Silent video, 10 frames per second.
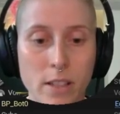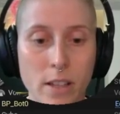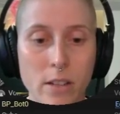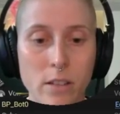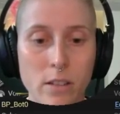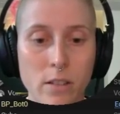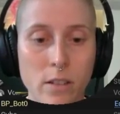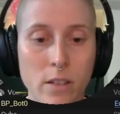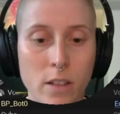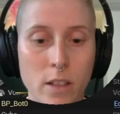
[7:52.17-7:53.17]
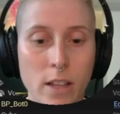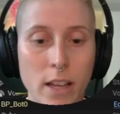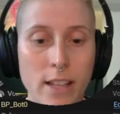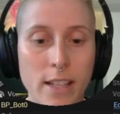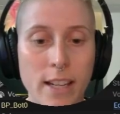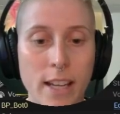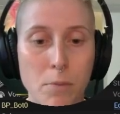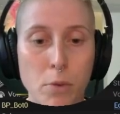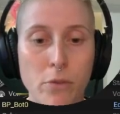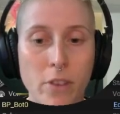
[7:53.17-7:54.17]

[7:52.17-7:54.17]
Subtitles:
in there, and then I can move